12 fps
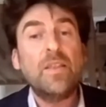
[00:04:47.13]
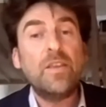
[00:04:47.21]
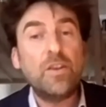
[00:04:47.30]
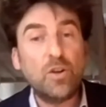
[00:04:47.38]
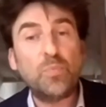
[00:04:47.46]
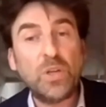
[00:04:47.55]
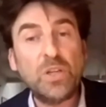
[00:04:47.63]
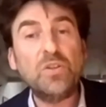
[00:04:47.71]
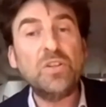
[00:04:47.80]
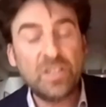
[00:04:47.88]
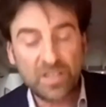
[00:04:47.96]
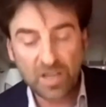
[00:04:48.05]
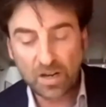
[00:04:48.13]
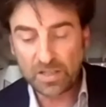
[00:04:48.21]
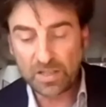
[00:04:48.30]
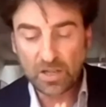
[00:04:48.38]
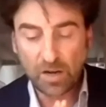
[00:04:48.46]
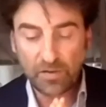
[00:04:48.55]
the European Union
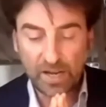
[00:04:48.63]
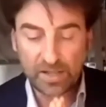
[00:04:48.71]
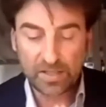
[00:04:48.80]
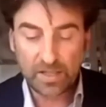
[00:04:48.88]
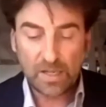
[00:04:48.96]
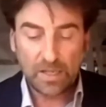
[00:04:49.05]
discovered that.